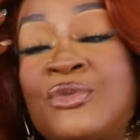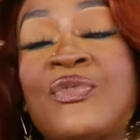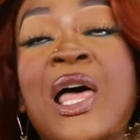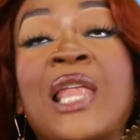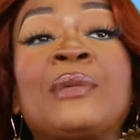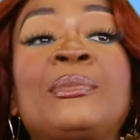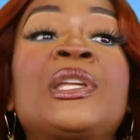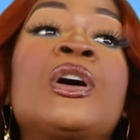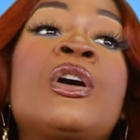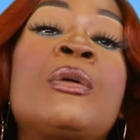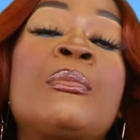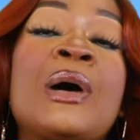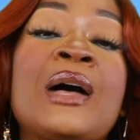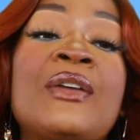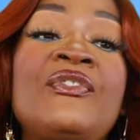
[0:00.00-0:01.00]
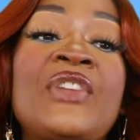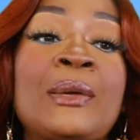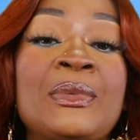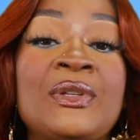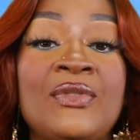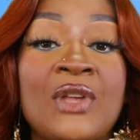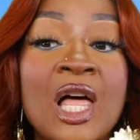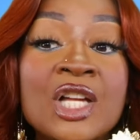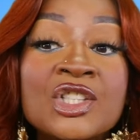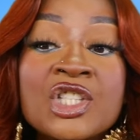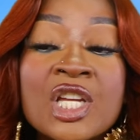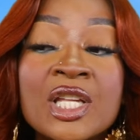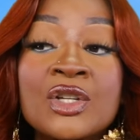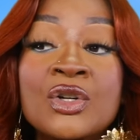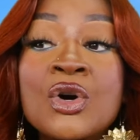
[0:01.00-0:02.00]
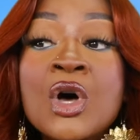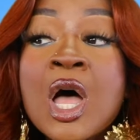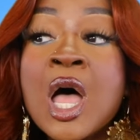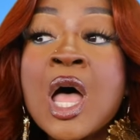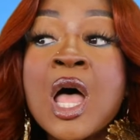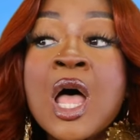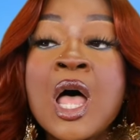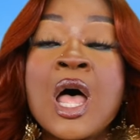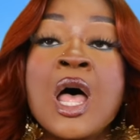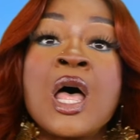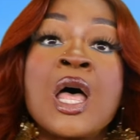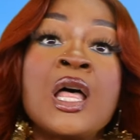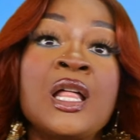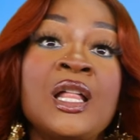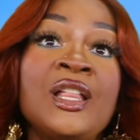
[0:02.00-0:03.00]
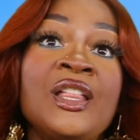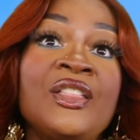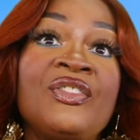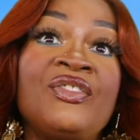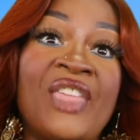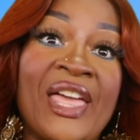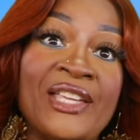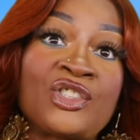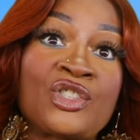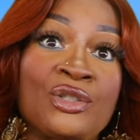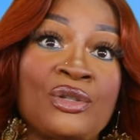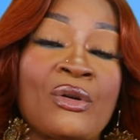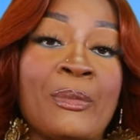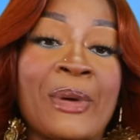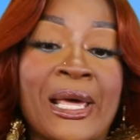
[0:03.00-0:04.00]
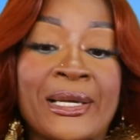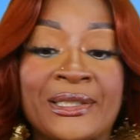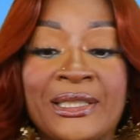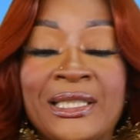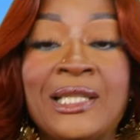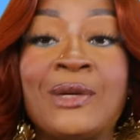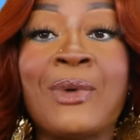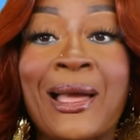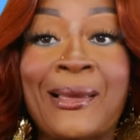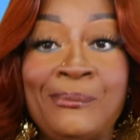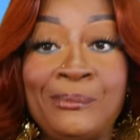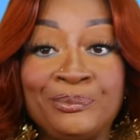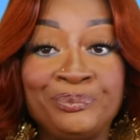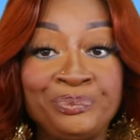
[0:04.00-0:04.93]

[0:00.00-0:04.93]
follow me on my family blog channel, they should know about it. Anyway,